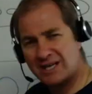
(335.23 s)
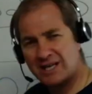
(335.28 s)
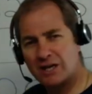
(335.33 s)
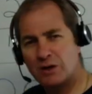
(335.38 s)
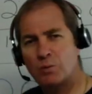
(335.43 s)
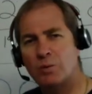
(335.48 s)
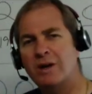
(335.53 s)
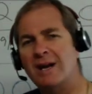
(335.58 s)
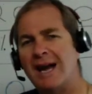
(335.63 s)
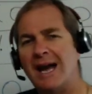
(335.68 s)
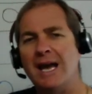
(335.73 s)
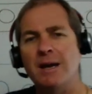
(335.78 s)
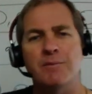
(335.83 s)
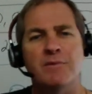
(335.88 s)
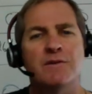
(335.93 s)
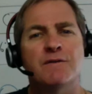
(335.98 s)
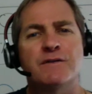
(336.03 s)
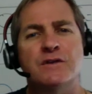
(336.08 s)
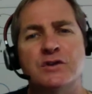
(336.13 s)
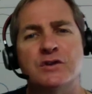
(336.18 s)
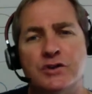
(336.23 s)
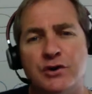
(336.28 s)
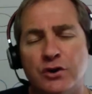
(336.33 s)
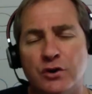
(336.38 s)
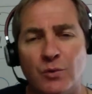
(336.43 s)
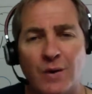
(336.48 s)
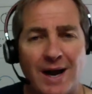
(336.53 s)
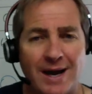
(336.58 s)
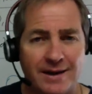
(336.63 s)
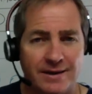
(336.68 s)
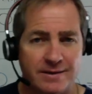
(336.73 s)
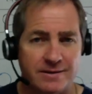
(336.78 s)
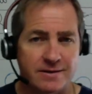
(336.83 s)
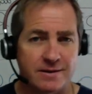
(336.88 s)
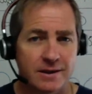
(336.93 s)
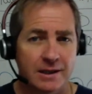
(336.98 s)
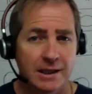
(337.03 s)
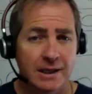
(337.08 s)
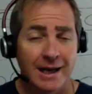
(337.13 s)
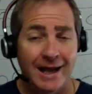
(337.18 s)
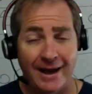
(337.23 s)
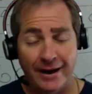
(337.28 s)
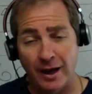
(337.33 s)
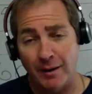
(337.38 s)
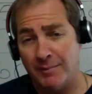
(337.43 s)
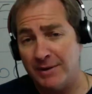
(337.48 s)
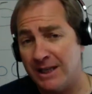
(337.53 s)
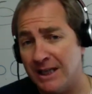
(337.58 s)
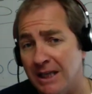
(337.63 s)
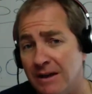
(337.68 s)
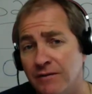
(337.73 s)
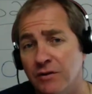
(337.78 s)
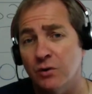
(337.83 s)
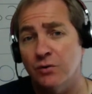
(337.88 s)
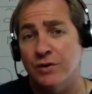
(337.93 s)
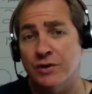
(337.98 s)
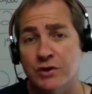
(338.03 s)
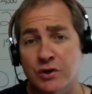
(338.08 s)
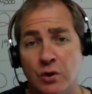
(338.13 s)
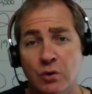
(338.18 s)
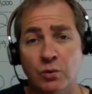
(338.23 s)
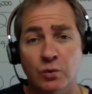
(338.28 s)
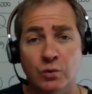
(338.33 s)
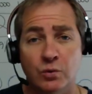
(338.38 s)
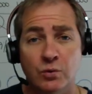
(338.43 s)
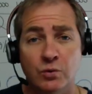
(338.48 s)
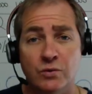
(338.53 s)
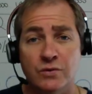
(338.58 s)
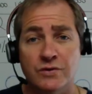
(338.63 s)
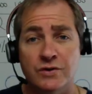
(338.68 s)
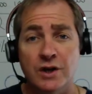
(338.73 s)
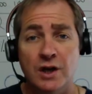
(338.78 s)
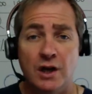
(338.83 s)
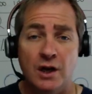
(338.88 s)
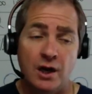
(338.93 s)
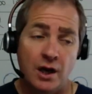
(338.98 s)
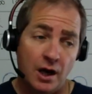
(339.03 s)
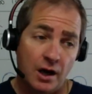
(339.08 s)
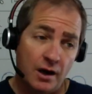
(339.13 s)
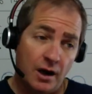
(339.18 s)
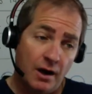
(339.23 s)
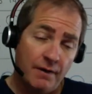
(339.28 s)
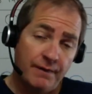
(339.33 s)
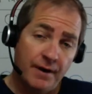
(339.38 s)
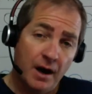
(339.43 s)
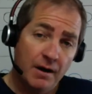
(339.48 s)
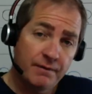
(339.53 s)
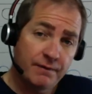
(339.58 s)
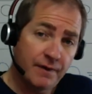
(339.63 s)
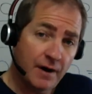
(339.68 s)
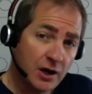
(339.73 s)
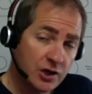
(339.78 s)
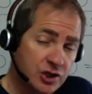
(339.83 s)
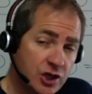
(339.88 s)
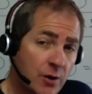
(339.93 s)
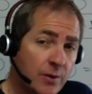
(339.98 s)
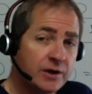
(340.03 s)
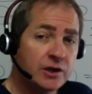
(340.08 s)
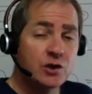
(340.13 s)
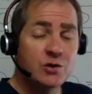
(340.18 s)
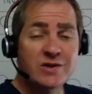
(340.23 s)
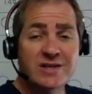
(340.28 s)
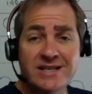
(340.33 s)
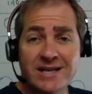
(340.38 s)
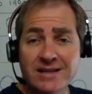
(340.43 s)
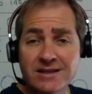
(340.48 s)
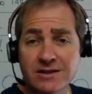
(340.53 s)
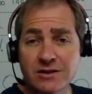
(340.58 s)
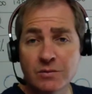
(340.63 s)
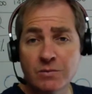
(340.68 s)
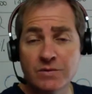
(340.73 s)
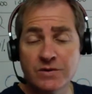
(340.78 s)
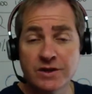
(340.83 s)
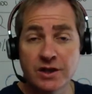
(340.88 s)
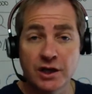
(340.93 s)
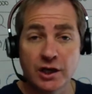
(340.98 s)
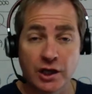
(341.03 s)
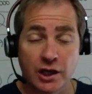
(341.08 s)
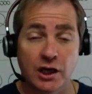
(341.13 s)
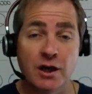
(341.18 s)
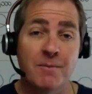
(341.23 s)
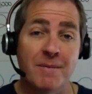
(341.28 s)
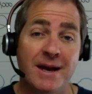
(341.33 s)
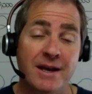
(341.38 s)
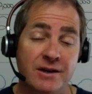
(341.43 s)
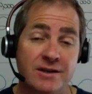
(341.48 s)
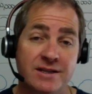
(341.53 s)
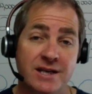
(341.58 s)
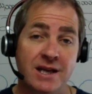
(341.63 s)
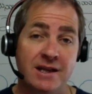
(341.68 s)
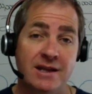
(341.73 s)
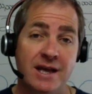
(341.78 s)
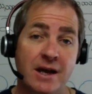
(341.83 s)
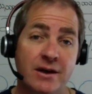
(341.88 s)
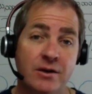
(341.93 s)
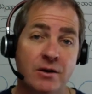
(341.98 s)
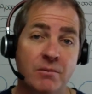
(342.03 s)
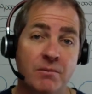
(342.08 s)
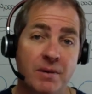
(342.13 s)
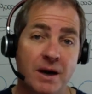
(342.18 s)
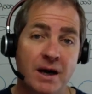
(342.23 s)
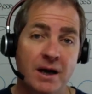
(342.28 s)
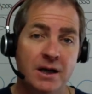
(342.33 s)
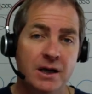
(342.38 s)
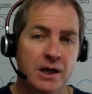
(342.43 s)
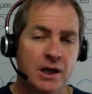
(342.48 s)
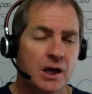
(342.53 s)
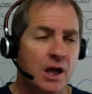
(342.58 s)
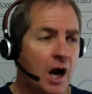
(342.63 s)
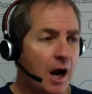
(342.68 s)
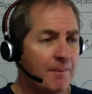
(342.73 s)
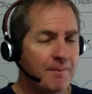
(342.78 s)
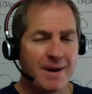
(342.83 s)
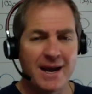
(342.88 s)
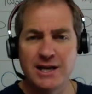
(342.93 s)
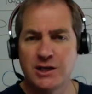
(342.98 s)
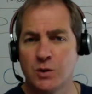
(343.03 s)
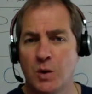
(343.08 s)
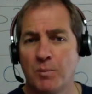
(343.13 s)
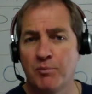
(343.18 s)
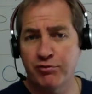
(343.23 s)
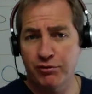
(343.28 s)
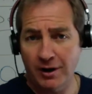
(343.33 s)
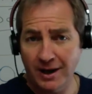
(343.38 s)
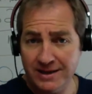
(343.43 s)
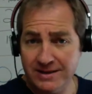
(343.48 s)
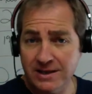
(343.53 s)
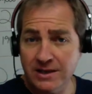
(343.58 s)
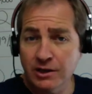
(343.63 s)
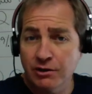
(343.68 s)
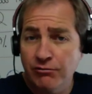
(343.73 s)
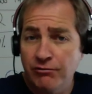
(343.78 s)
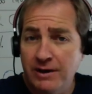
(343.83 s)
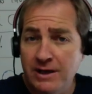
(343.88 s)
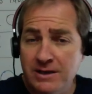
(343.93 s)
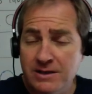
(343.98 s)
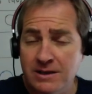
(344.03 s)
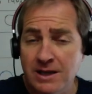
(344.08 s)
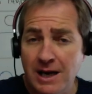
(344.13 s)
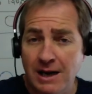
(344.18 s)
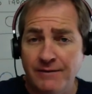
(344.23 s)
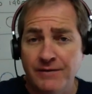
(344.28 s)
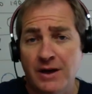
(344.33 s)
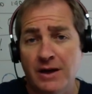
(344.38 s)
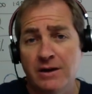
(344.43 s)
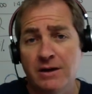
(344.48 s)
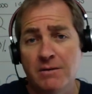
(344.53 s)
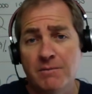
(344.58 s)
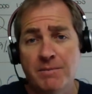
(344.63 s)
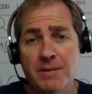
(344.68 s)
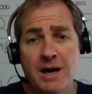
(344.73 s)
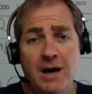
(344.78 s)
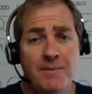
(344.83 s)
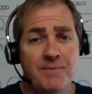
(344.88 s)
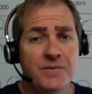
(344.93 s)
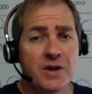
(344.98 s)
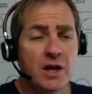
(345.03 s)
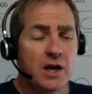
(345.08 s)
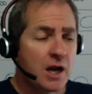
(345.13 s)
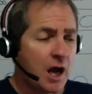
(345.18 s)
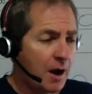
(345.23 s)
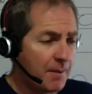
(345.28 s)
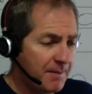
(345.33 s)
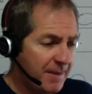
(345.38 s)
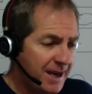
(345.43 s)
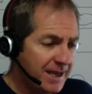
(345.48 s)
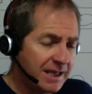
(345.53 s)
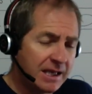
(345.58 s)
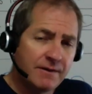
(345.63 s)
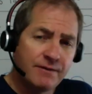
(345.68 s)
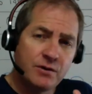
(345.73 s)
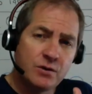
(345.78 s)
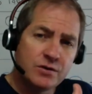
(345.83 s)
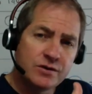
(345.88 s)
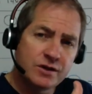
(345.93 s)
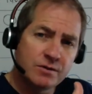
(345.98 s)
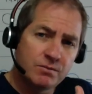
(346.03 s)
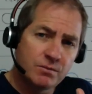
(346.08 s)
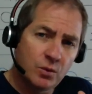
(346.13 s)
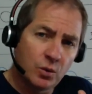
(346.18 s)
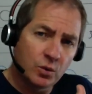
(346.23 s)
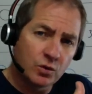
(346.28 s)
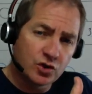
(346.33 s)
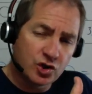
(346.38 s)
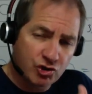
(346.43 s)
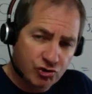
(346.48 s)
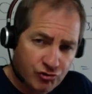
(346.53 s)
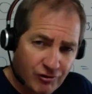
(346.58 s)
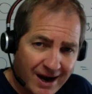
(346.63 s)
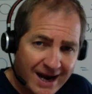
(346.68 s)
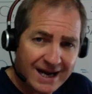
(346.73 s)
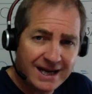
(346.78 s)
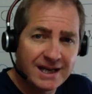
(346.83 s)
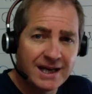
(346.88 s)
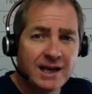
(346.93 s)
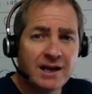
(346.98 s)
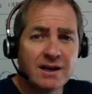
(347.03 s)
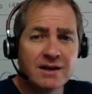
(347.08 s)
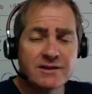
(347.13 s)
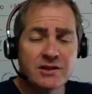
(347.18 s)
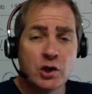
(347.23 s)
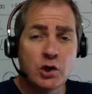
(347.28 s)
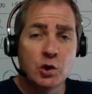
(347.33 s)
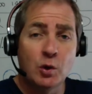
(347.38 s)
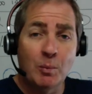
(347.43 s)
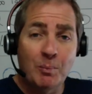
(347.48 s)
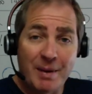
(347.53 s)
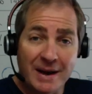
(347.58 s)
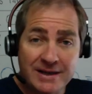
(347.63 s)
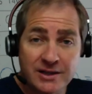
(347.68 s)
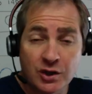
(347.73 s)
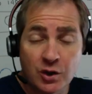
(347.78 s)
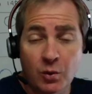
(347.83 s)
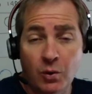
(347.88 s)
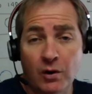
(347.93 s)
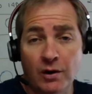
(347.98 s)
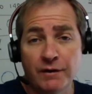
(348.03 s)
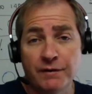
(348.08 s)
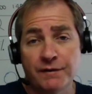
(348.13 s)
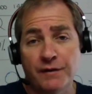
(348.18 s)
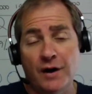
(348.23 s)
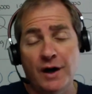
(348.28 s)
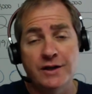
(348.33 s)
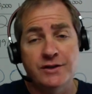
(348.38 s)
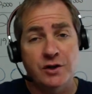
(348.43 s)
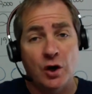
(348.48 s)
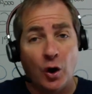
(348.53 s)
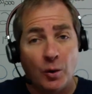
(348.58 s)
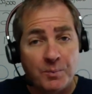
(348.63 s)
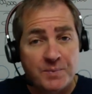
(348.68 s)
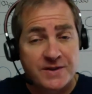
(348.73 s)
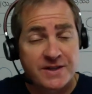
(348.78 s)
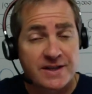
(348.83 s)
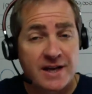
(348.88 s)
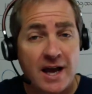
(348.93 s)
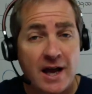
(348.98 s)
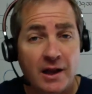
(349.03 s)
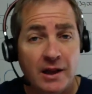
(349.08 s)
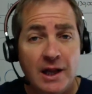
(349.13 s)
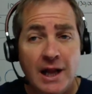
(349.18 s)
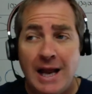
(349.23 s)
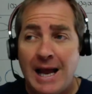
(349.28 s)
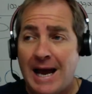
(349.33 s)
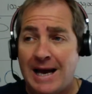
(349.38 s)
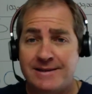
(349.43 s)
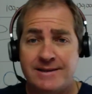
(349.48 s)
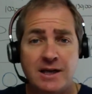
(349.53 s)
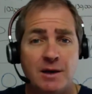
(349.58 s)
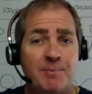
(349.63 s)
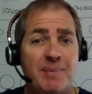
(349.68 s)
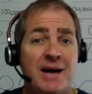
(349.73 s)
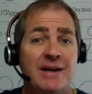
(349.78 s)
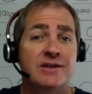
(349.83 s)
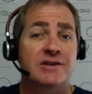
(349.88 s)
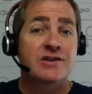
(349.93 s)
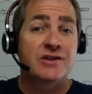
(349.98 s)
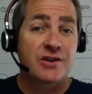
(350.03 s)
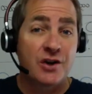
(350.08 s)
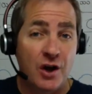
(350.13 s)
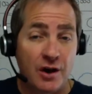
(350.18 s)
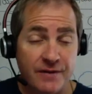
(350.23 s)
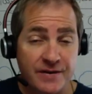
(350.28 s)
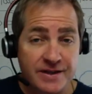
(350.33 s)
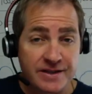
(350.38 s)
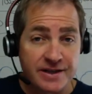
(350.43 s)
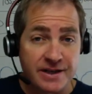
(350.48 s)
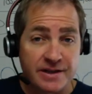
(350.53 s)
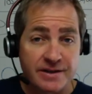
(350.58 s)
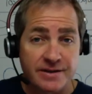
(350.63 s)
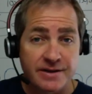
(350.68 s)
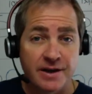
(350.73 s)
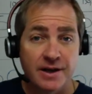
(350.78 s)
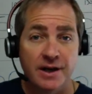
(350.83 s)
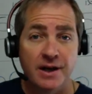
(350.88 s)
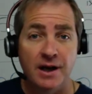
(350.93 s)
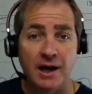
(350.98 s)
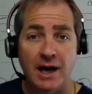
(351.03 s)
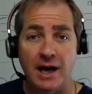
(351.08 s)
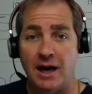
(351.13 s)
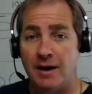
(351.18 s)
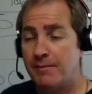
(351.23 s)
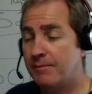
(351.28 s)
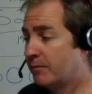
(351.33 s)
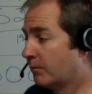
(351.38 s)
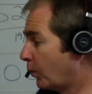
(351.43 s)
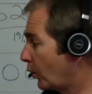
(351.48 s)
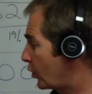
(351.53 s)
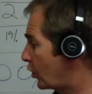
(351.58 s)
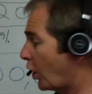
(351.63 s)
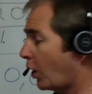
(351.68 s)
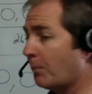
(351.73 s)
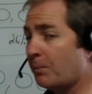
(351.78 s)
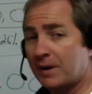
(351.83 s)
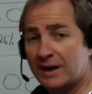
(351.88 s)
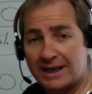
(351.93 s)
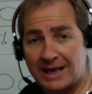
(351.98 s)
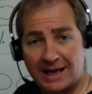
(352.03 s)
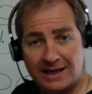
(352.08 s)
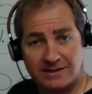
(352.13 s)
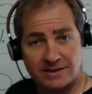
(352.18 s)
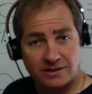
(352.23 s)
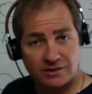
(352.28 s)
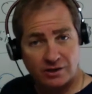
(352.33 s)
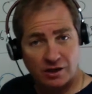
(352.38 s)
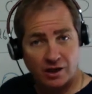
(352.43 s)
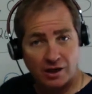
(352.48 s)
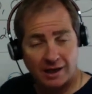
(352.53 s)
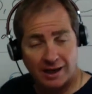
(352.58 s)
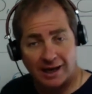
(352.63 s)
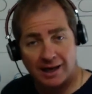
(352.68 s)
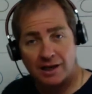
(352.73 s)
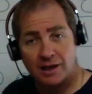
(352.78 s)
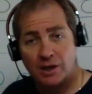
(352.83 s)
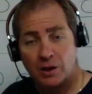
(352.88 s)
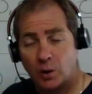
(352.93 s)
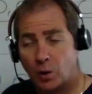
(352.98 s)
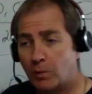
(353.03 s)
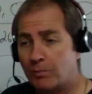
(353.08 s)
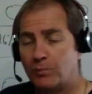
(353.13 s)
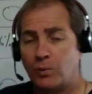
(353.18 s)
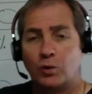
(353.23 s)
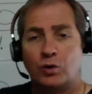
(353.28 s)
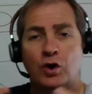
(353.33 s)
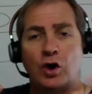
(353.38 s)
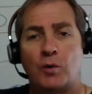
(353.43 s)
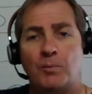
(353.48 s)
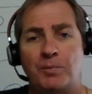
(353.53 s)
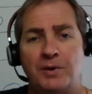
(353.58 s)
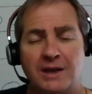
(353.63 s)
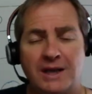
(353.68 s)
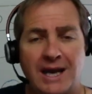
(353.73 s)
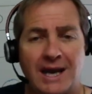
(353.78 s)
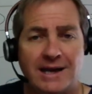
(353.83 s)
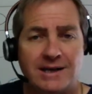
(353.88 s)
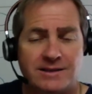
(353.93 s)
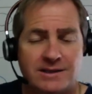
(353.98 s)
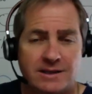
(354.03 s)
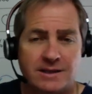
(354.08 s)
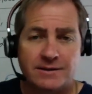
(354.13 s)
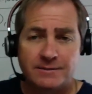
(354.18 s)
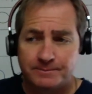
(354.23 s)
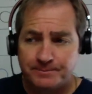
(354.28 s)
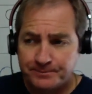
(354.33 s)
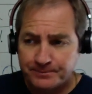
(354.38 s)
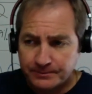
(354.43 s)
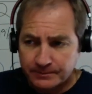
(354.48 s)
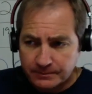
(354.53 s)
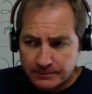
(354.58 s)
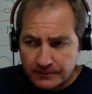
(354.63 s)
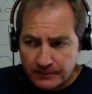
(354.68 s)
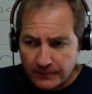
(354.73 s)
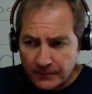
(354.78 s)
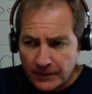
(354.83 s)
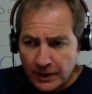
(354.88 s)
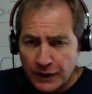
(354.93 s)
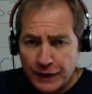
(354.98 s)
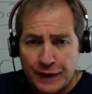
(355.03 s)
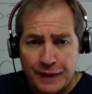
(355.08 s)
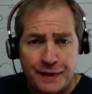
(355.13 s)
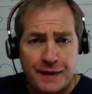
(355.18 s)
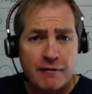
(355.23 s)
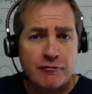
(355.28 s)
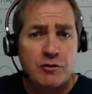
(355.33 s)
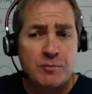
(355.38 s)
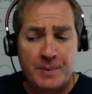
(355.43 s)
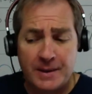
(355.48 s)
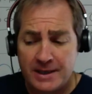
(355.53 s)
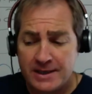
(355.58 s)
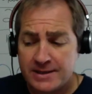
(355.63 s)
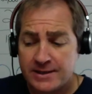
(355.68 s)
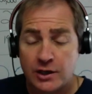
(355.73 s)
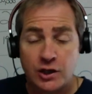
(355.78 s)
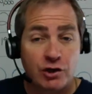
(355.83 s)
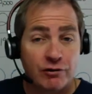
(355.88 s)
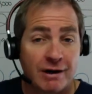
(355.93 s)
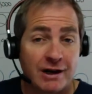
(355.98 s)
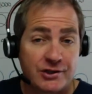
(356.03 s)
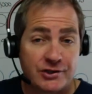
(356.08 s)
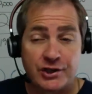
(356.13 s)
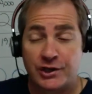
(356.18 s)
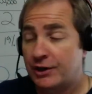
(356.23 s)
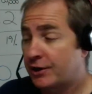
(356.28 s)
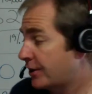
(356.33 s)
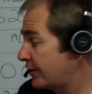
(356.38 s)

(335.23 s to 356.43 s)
the year, we're aiming for 2.8. And I'm going to give you the tools of showing new systems that are going to make us hit that number. I may do a price increase to have that number. I may give you some more training so you're better qualified to upsell, as in better services, more complicated color, or more complicated therapies that you're actually